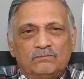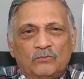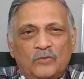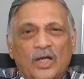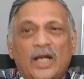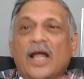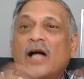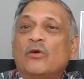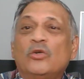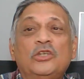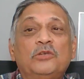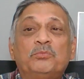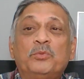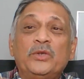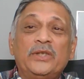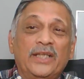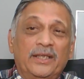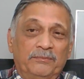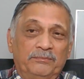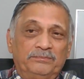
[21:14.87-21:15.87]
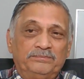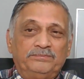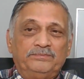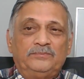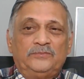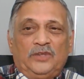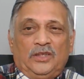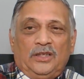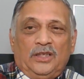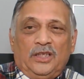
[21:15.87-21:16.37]
How do you put them?
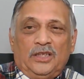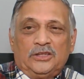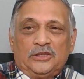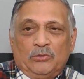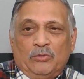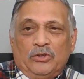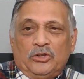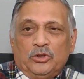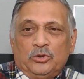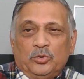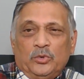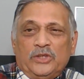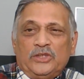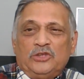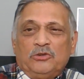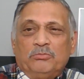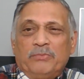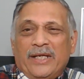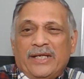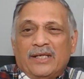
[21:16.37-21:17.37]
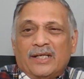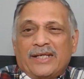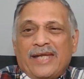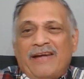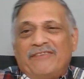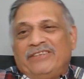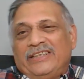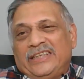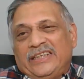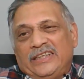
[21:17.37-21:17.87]
So what you do is you make a
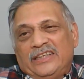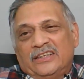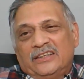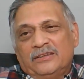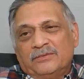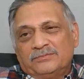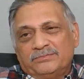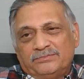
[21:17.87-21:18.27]
cavity here,